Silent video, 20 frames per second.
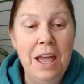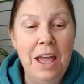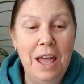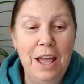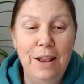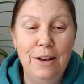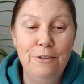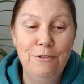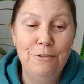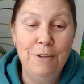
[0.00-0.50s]

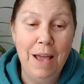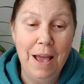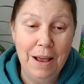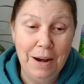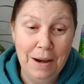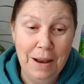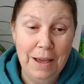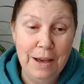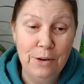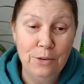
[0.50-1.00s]
and
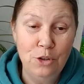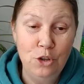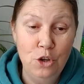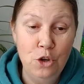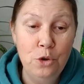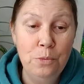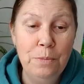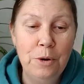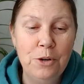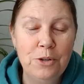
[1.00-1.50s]
allow
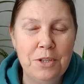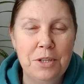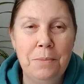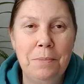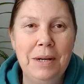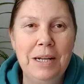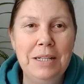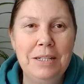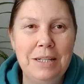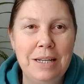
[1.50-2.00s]
new
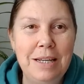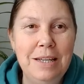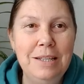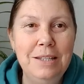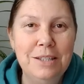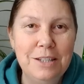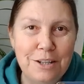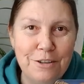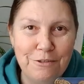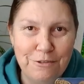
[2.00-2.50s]

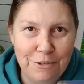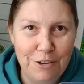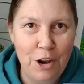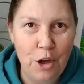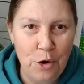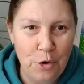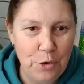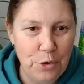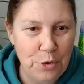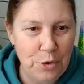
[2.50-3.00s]
possibilities to
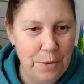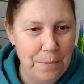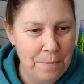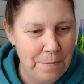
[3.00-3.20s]
flow.